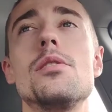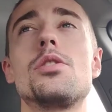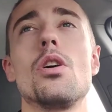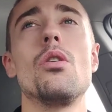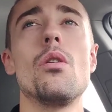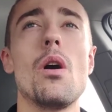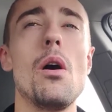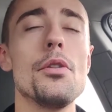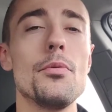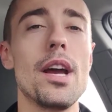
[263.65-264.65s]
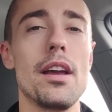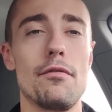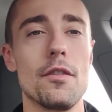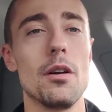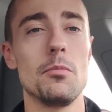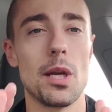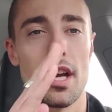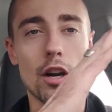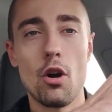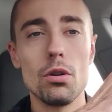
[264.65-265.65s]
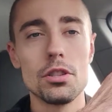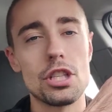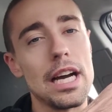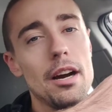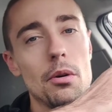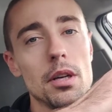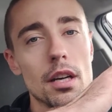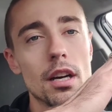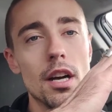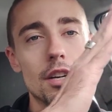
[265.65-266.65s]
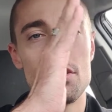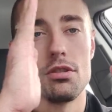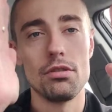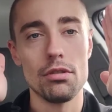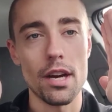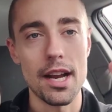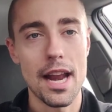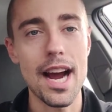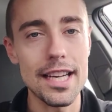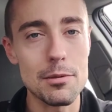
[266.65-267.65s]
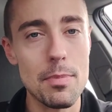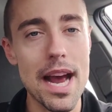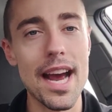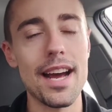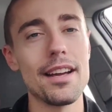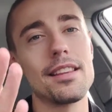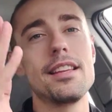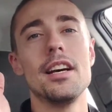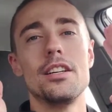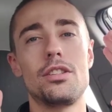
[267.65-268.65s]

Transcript: So all the way from like a cold shower to an ice bath